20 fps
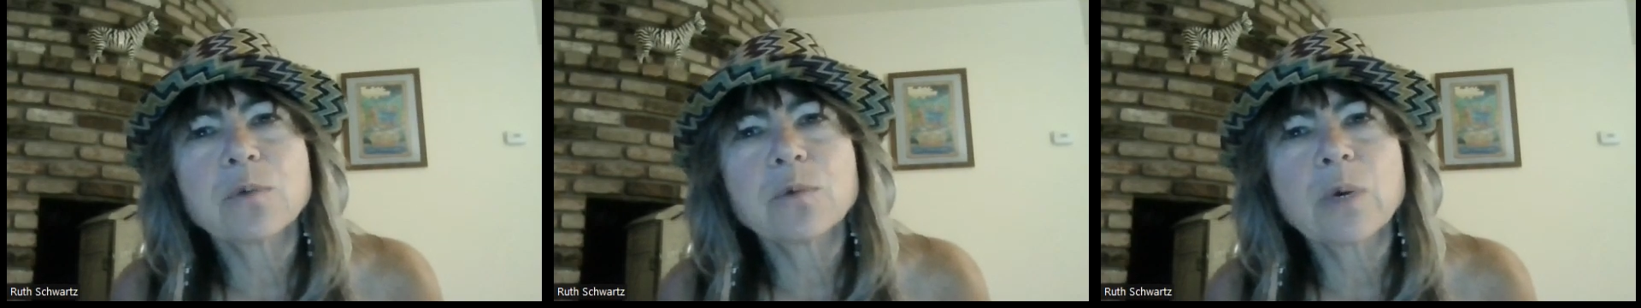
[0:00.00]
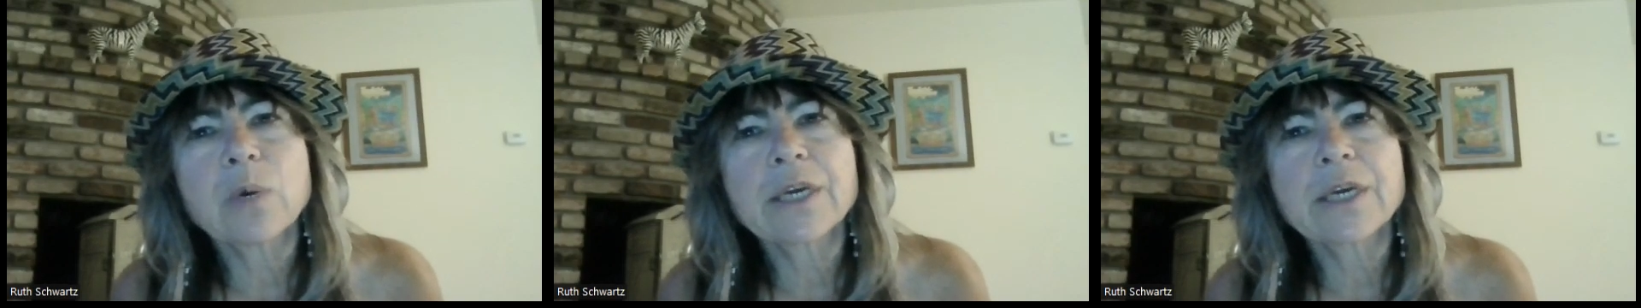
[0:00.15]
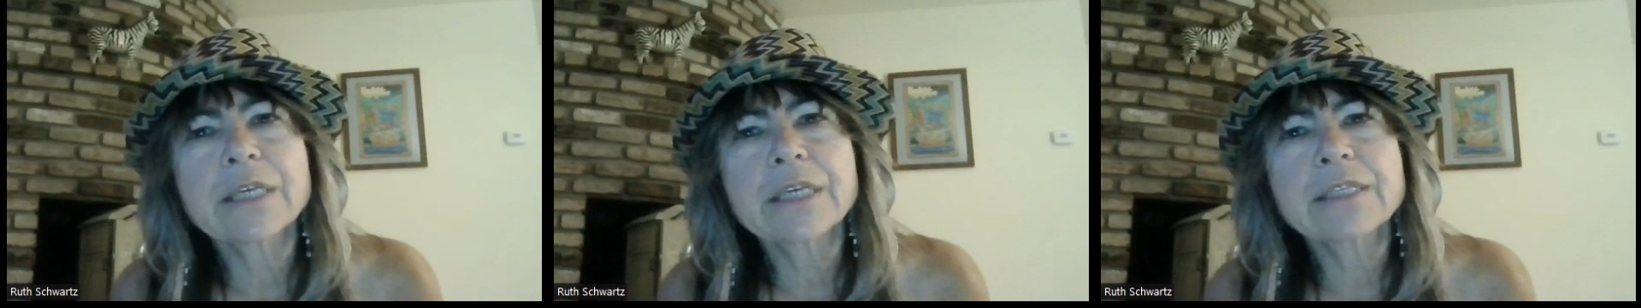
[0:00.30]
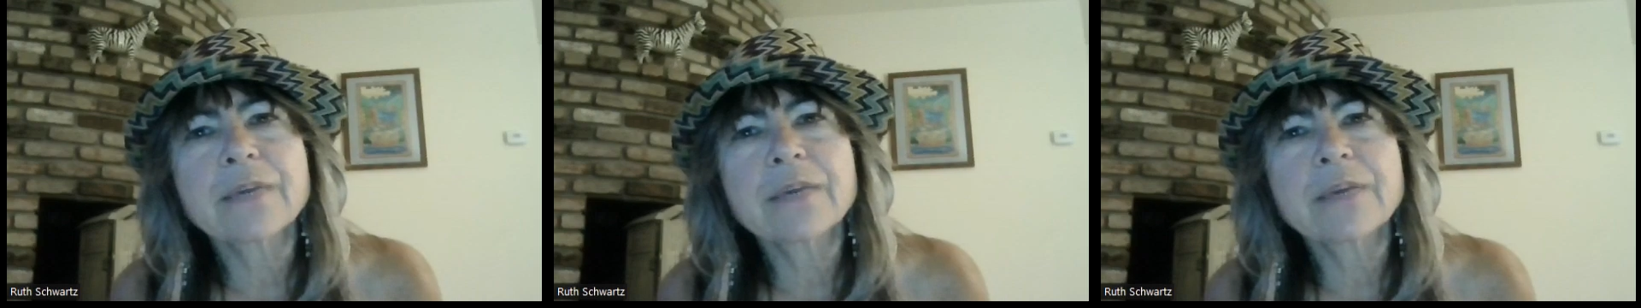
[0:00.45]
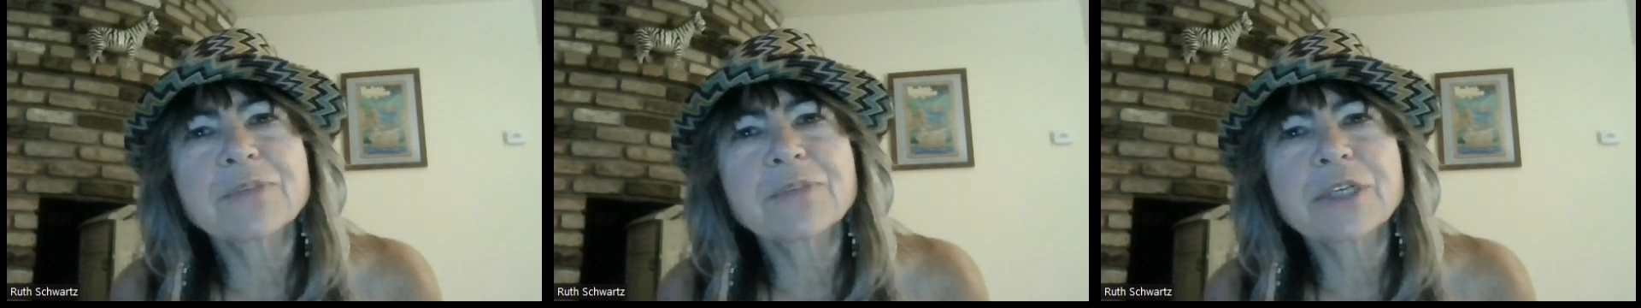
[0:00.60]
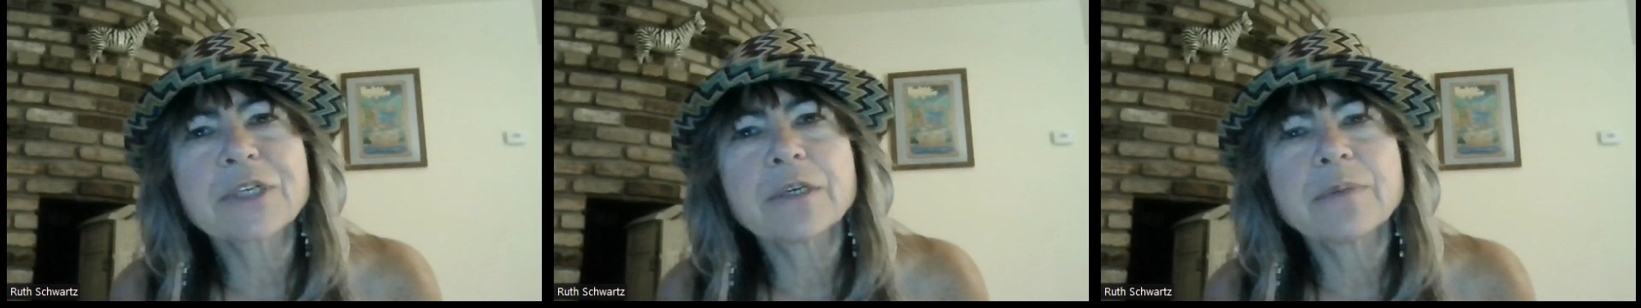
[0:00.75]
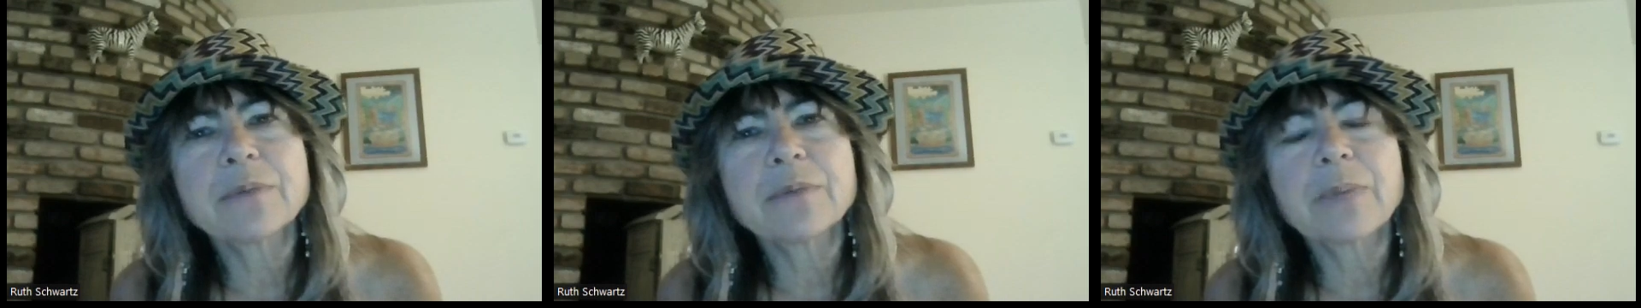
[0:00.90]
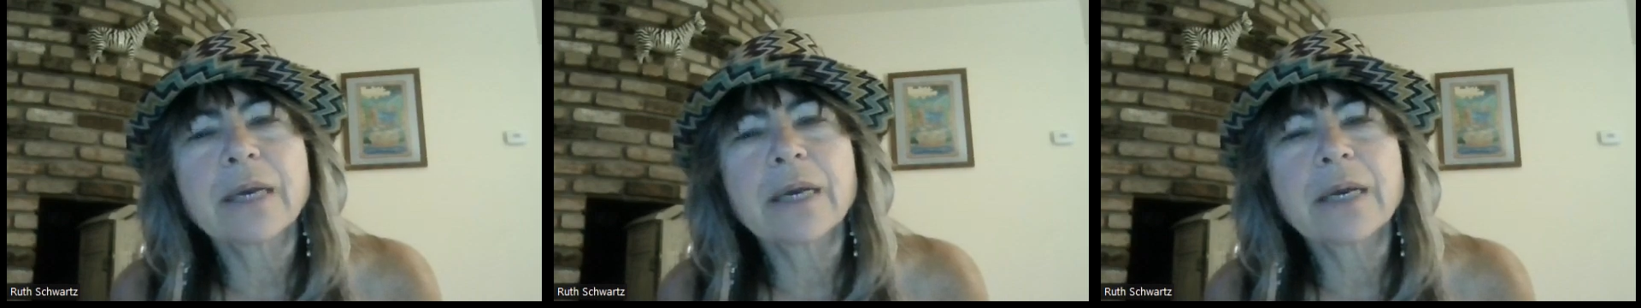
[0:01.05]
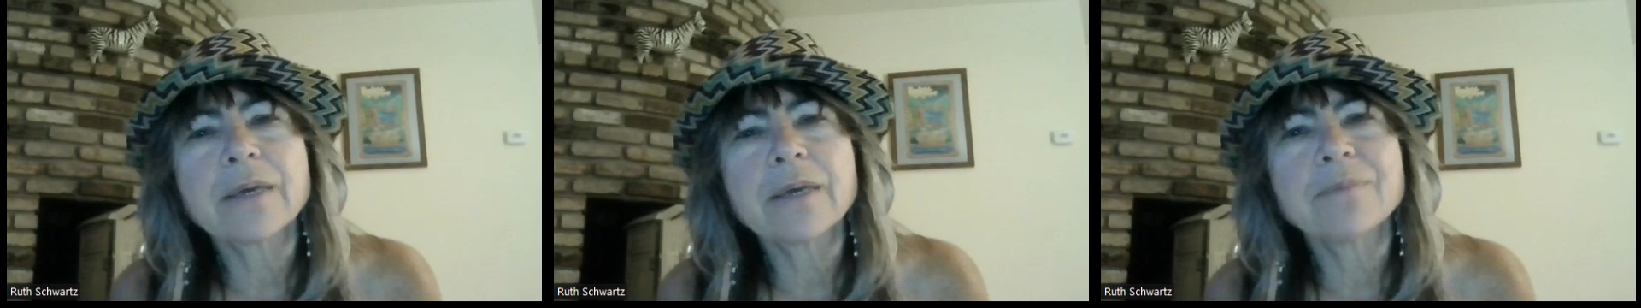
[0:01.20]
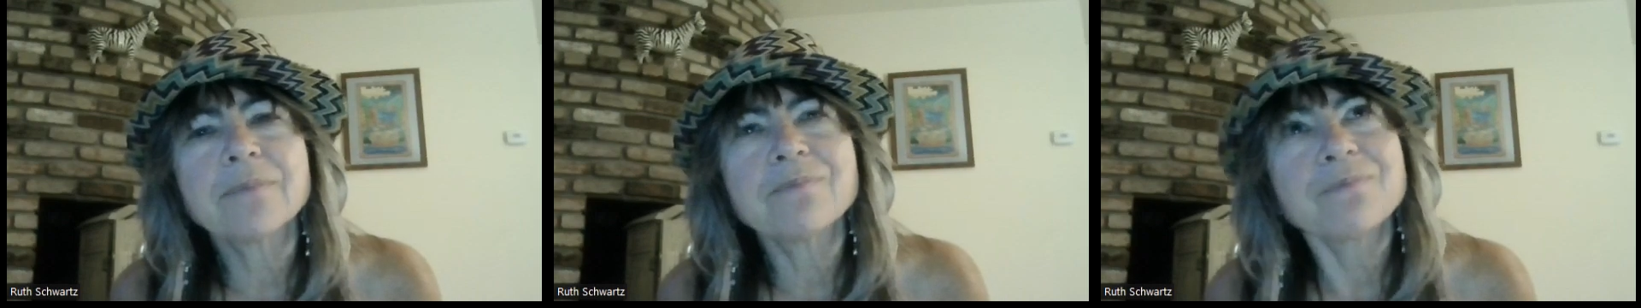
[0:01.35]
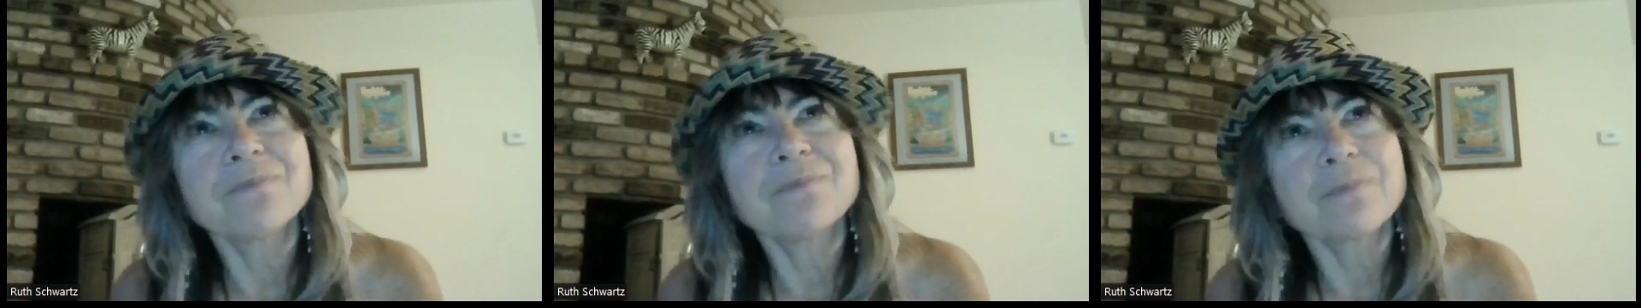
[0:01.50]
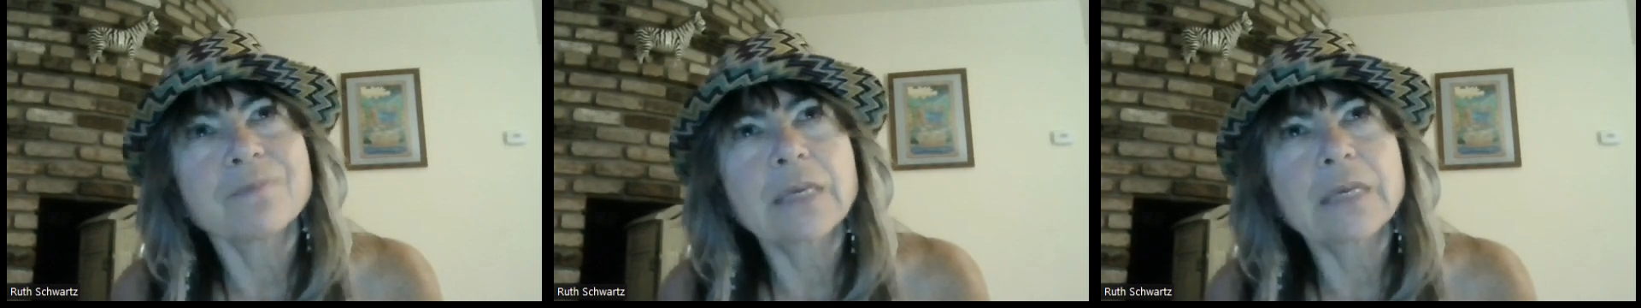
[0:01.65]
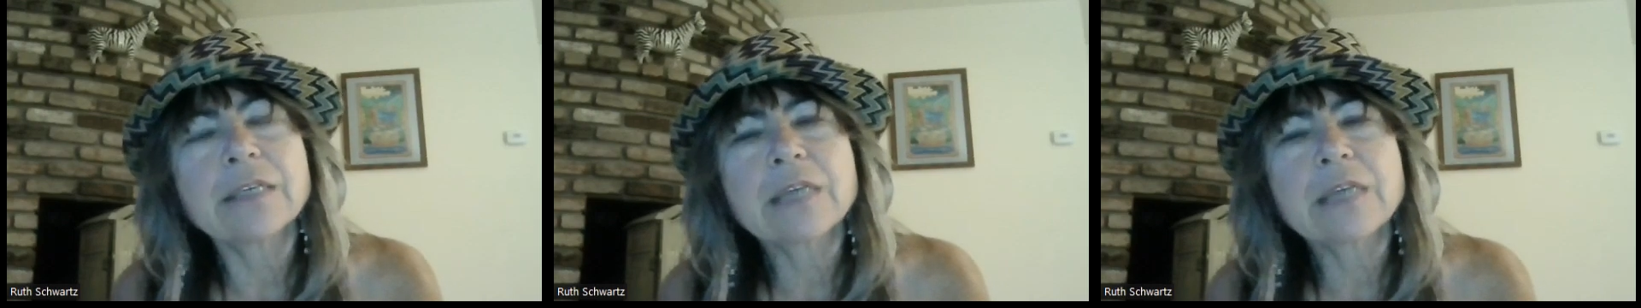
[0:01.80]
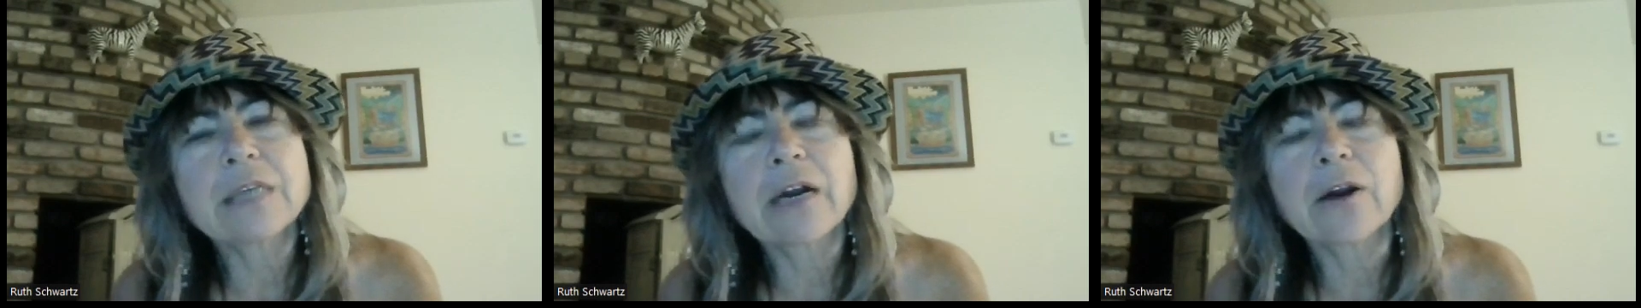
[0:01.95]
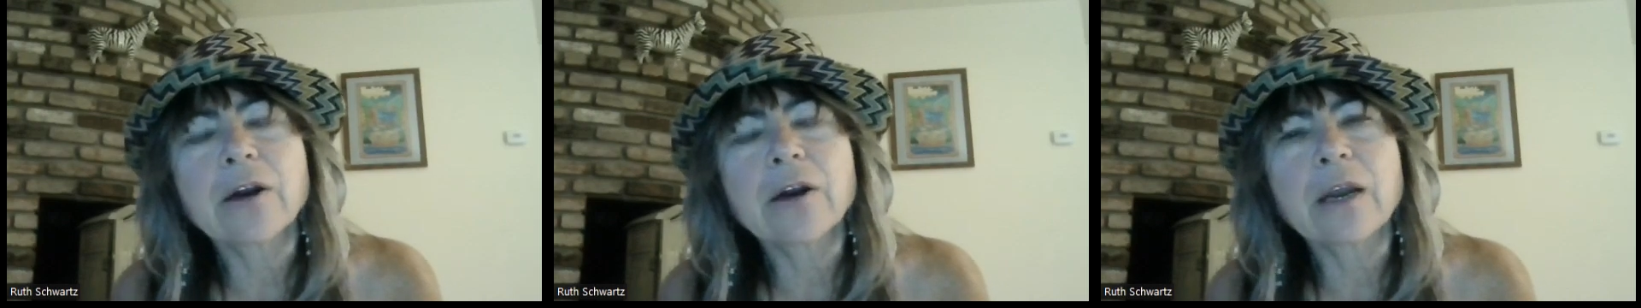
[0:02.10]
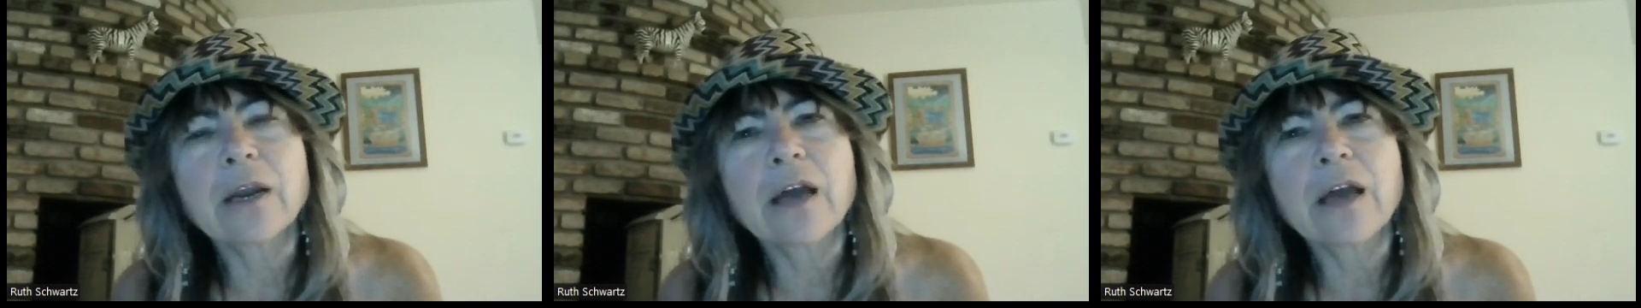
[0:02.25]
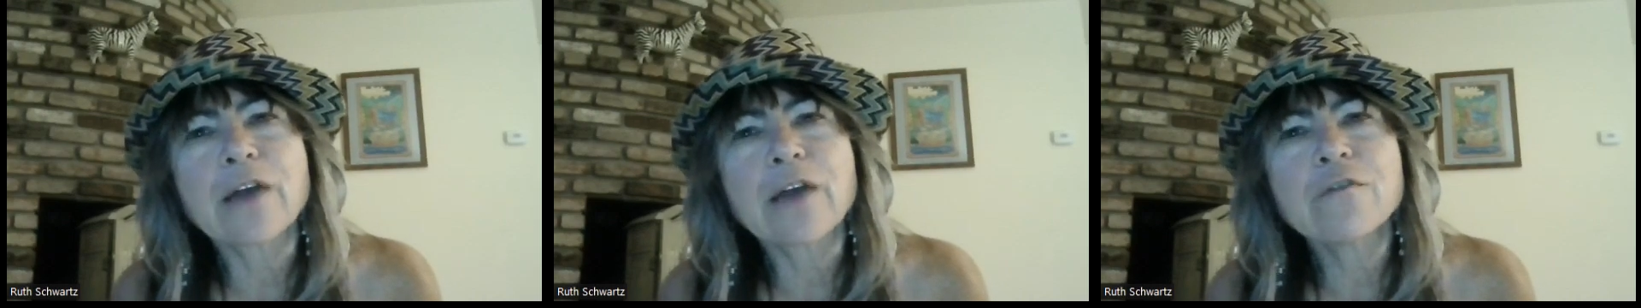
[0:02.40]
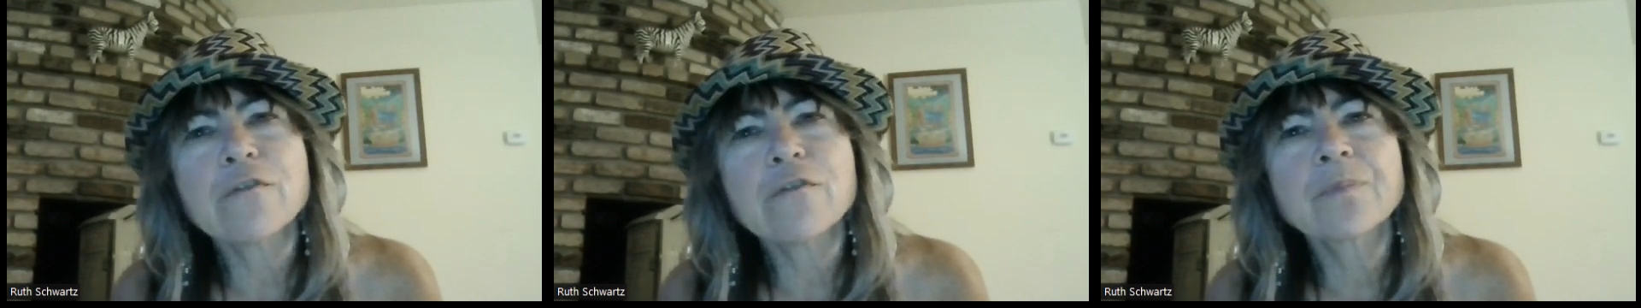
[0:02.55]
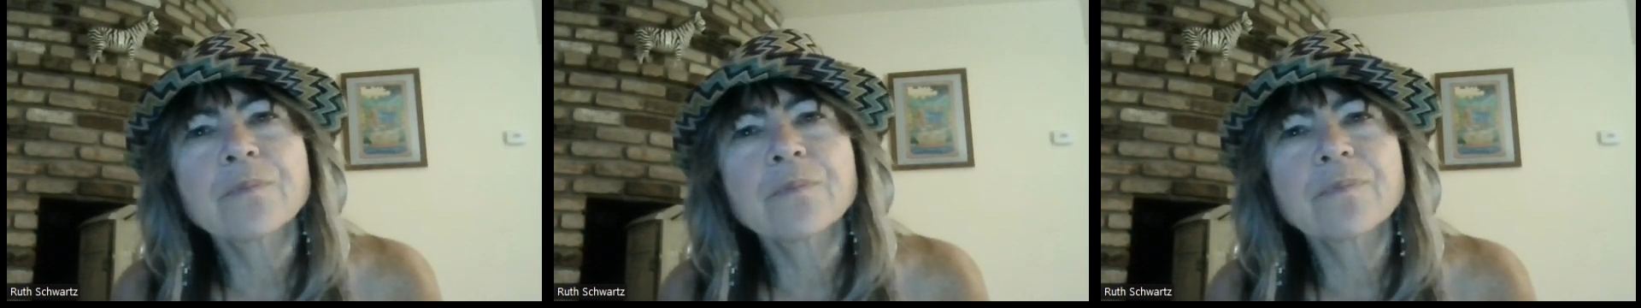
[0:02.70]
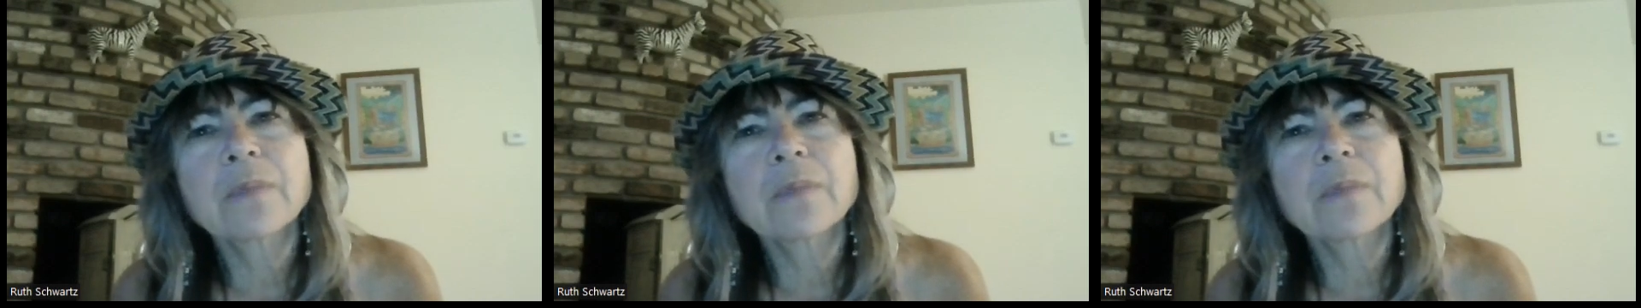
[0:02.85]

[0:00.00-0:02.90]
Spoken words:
one exception in my entire life,